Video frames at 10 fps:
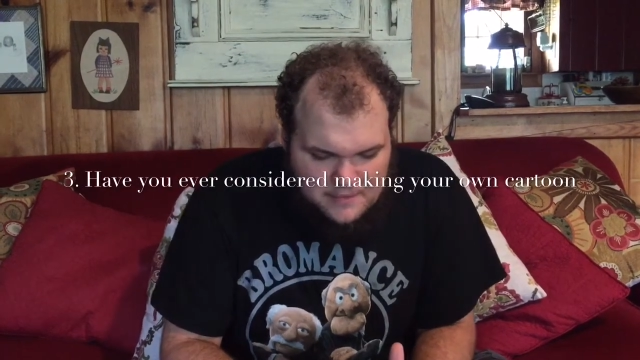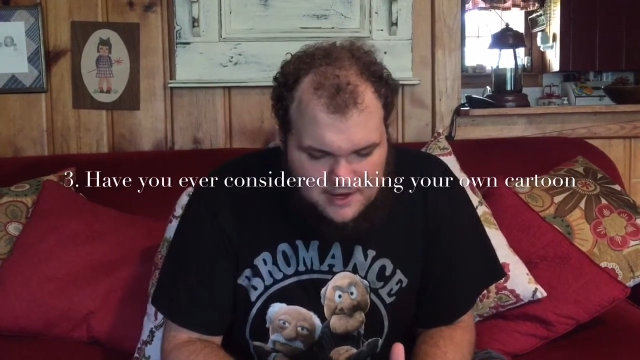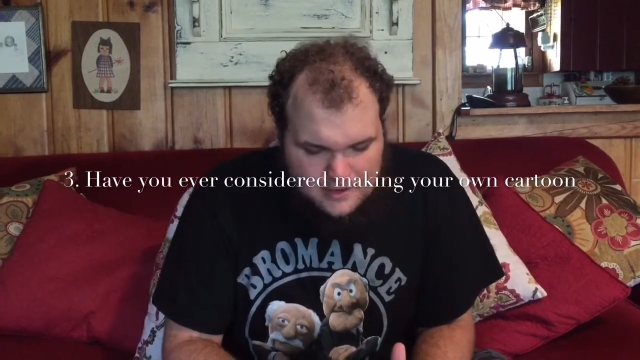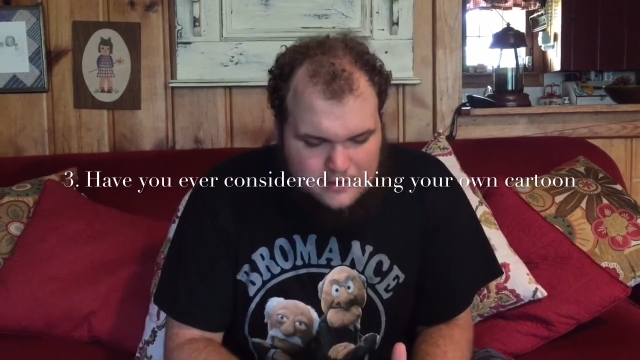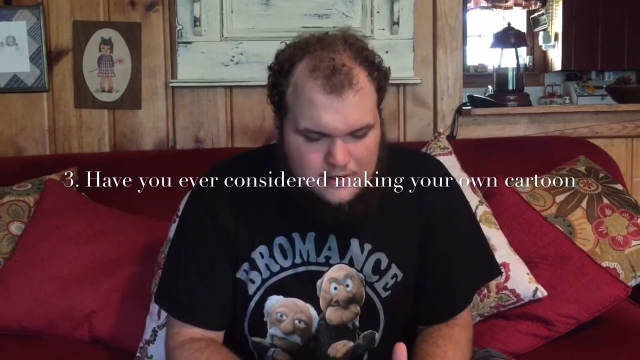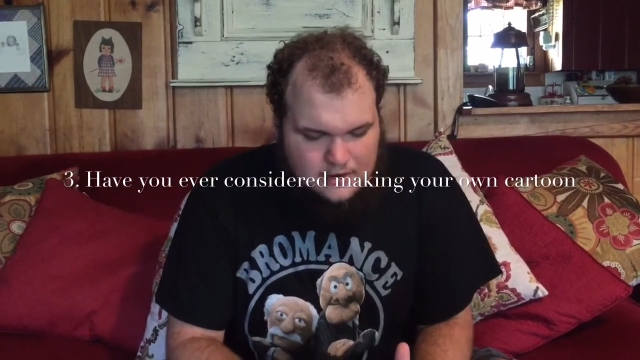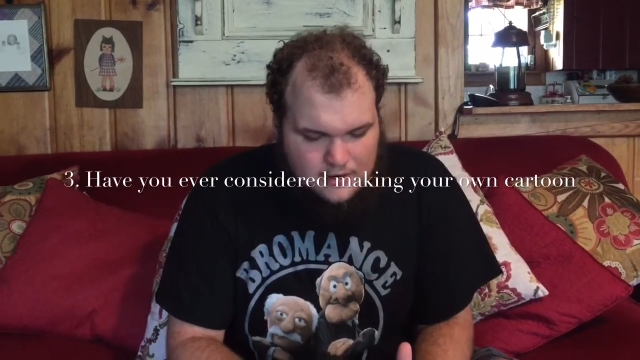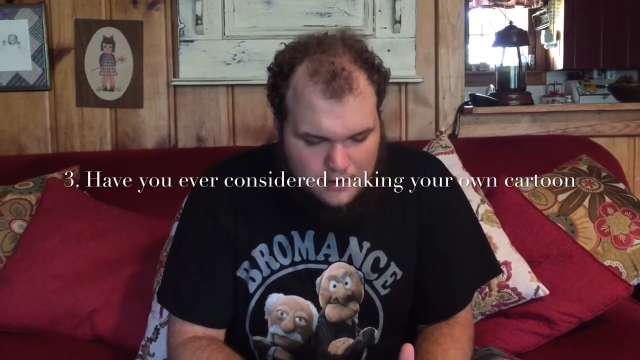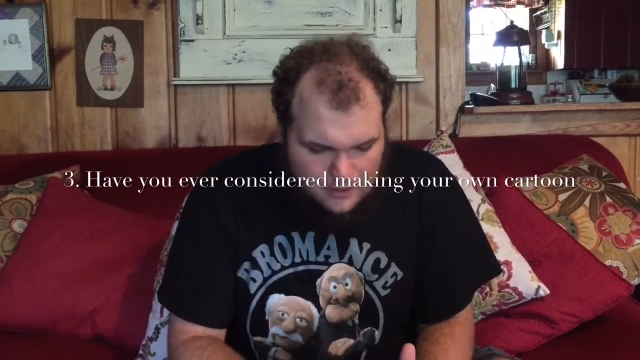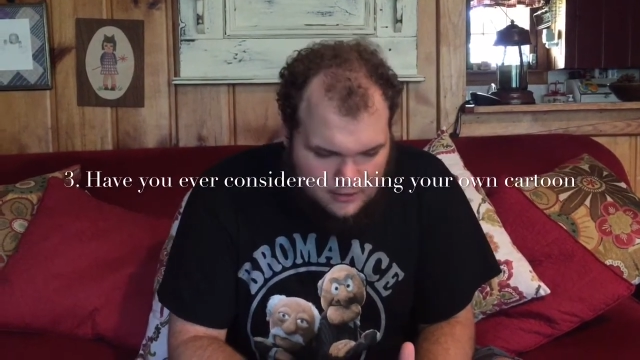making your
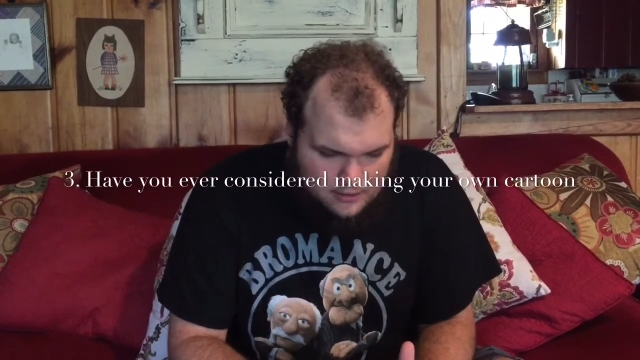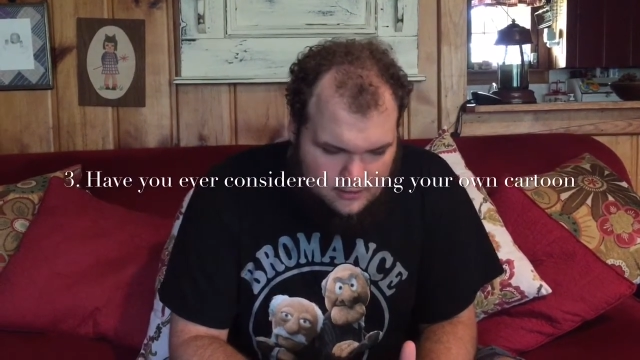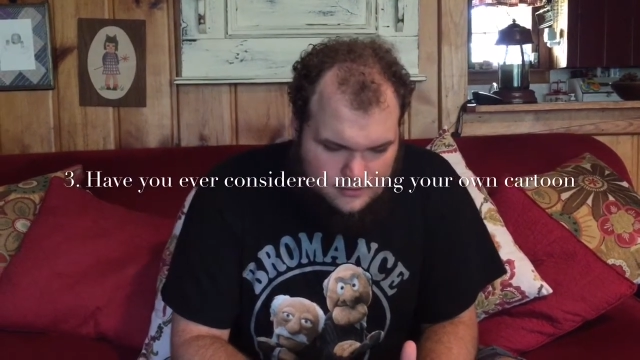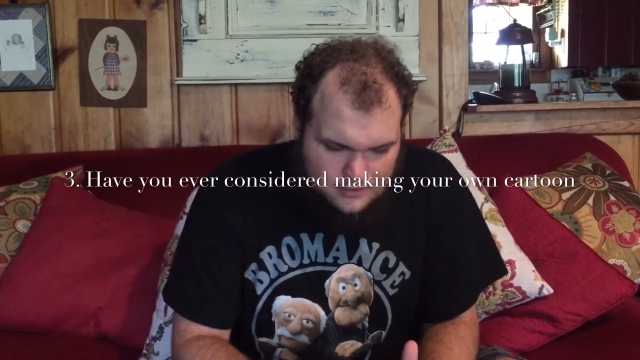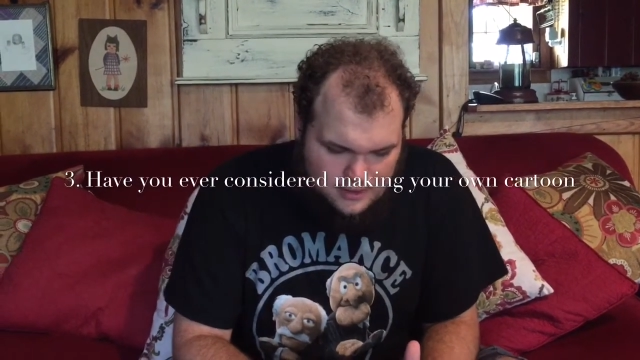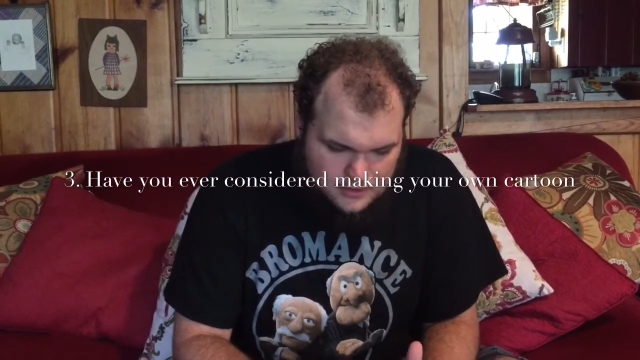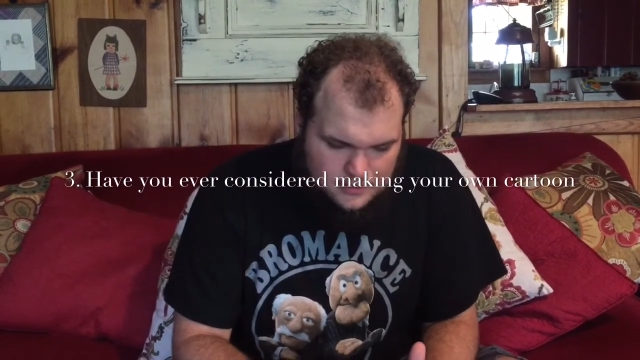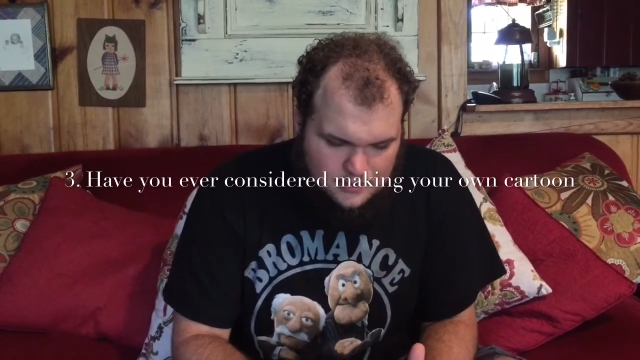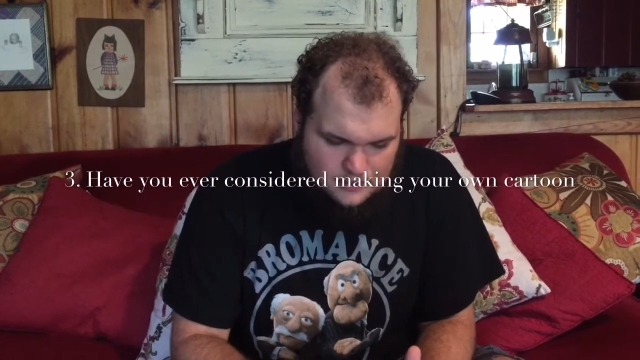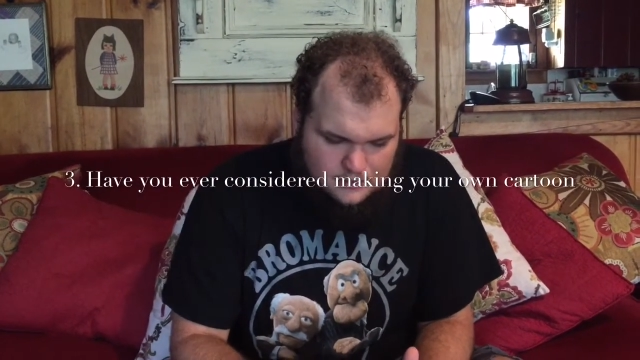own
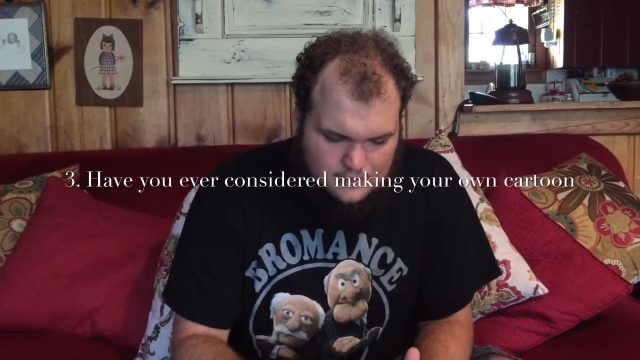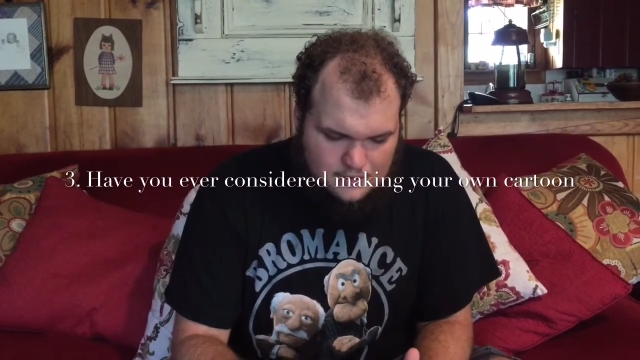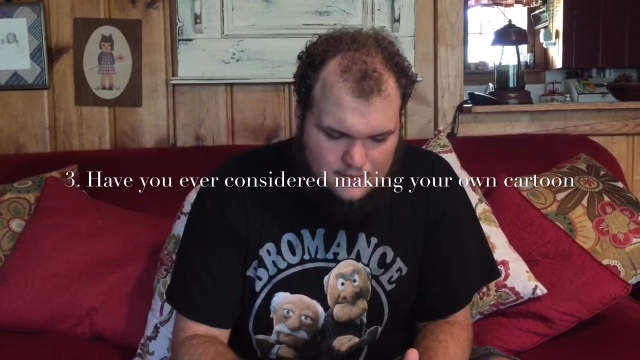cartoon?